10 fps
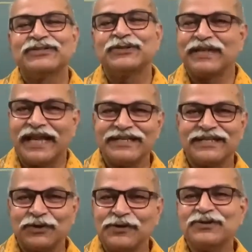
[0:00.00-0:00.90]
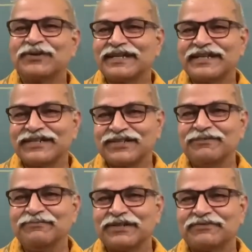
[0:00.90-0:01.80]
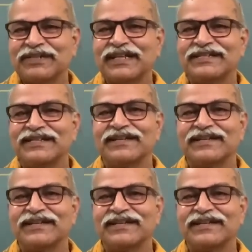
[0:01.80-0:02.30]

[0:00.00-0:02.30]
So light is also radiation, but when I say